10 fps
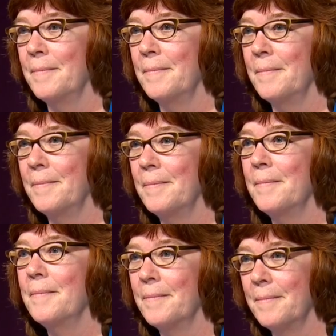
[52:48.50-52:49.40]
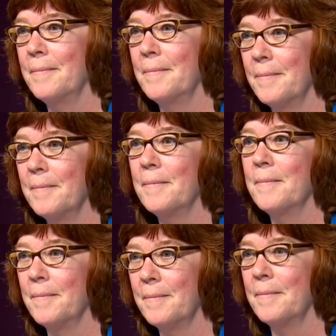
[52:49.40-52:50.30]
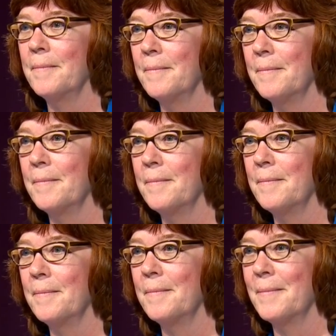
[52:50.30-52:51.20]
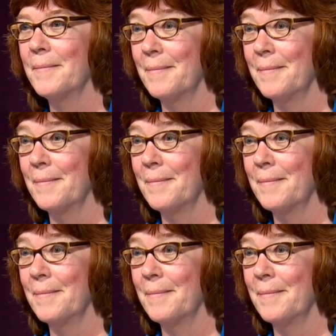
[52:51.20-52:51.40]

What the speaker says: a lot of training for our staff.